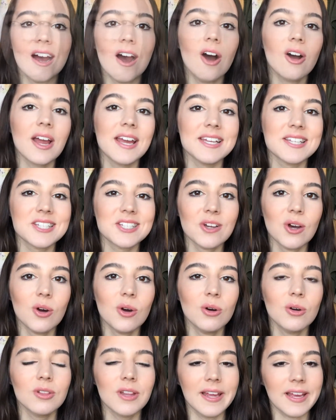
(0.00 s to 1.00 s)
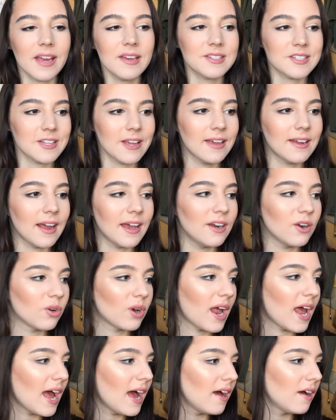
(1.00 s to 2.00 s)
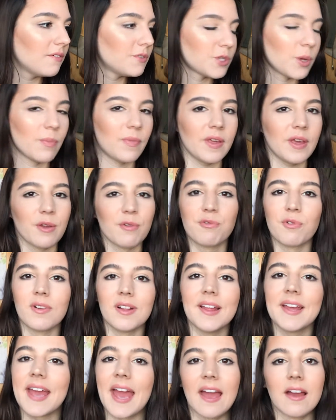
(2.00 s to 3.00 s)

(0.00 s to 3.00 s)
Okay, so like I said, I don't have something for like